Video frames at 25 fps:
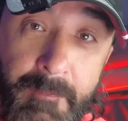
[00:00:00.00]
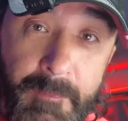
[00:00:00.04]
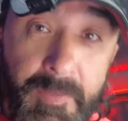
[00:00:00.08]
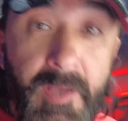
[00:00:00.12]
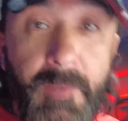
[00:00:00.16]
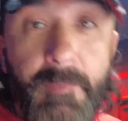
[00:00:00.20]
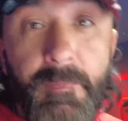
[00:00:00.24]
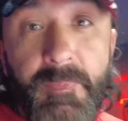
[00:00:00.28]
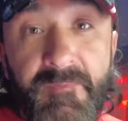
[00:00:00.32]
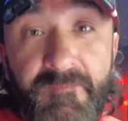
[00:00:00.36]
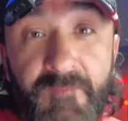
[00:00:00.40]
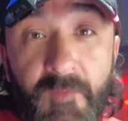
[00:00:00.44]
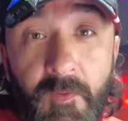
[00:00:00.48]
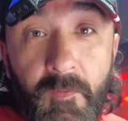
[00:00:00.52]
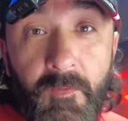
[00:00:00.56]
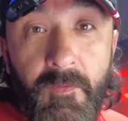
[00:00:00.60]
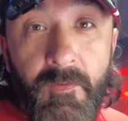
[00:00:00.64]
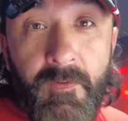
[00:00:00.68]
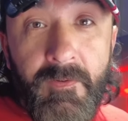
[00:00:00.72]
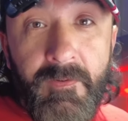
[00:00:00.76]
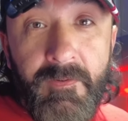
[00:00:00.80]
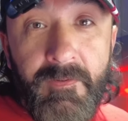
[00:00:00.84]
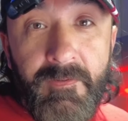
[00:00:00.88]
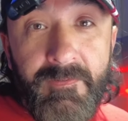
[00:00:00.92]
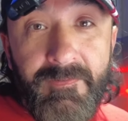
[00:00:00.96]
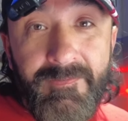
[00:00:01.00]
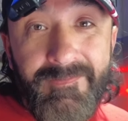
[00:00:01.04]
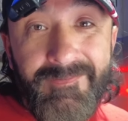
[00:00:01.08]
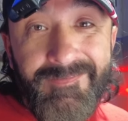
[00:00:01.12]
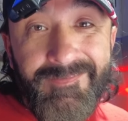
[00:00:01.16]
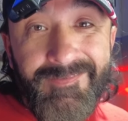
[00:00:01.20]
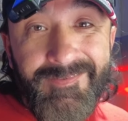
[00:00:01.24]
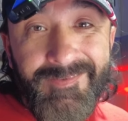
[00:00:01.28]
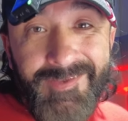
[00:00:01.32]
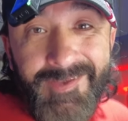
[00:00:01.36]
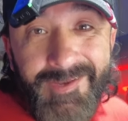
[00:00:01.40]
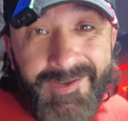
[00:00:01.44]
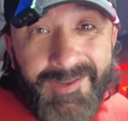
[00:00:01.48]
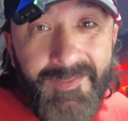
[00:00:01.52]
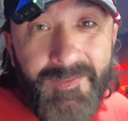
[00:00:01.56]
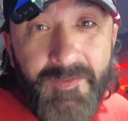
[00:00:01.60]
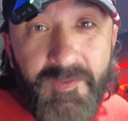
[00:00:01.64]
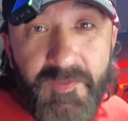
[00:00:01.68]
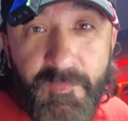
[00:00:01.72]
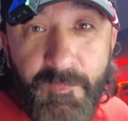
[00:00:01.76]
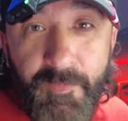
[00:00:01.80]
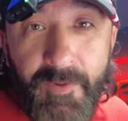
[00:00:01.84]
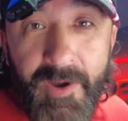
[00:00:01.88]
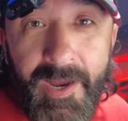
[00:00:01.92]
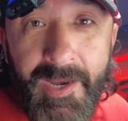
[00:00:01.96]
But before, you know,
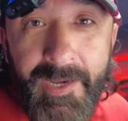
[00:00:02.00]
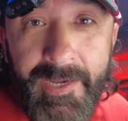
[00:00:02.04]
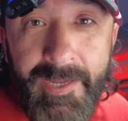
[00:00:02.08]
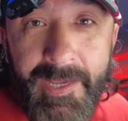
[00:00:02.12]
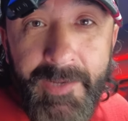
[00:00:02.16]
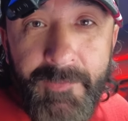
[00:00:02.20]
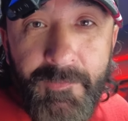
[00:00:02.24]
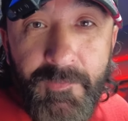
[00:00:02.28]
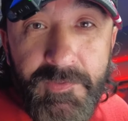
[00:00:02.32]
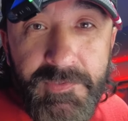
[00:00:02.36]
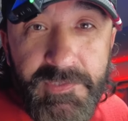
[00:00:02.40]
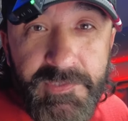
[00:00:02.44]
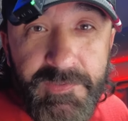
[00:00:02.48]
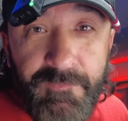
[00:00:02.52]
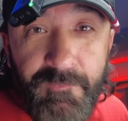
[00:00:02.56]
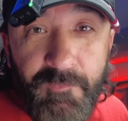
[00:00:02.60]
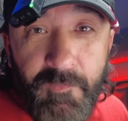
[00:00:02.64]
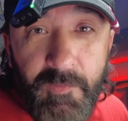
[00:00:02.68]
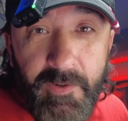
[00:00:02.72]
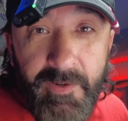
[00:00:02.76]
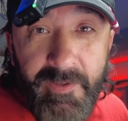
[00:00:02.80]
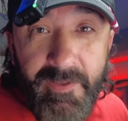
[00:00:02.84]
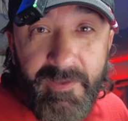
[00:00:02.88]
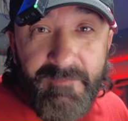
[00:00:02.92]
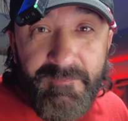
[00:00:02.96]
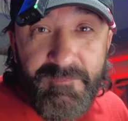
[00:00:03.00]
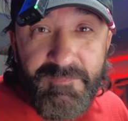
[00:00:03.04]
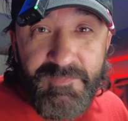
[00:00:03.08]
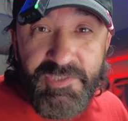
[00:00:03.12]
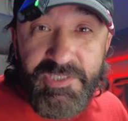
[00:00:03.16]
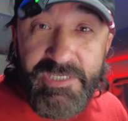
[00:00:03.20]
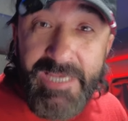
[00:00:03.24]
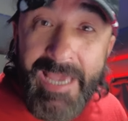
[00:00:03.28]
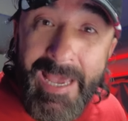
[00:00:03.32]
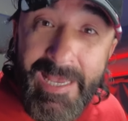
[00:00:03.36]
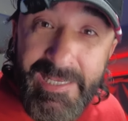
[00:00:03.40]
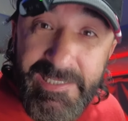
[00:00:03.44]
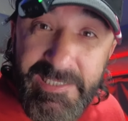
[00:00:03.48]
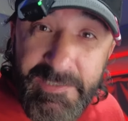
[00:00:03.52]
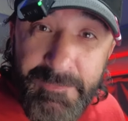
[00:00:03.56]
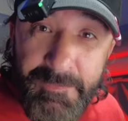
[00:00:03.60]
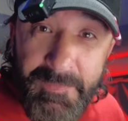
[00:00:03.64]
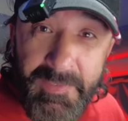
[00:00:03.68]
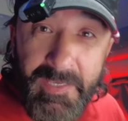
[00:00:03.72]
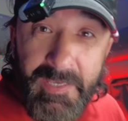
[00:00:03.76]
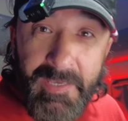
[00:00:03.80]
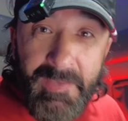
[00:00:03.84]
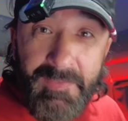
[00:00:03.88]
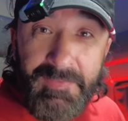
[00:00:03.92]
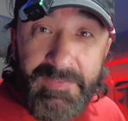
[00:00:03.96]
there's Brian Edwards in front of him, Shy
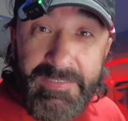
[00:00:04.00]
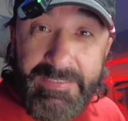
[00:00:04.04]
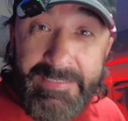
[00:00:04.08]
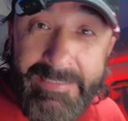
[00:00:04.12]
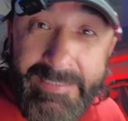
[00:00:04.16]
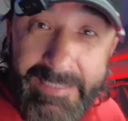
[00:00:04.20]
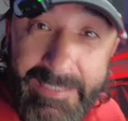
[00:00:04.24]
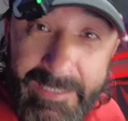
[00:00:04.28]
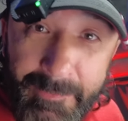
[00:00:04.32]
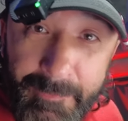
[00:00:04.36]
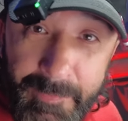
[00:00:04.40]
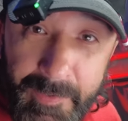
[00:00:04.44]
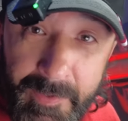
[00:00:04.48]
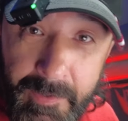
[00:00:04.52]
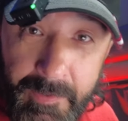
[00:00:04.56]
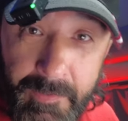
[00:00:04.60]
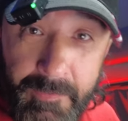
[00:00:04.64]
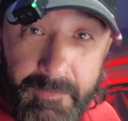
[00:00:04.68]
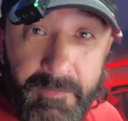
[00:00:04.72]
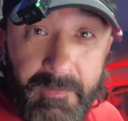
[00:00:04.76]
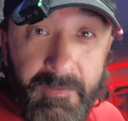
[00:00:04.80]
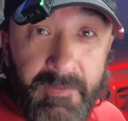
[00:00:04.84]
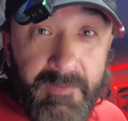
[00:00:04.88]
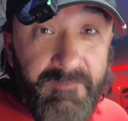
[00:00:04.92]
Smith, Debo,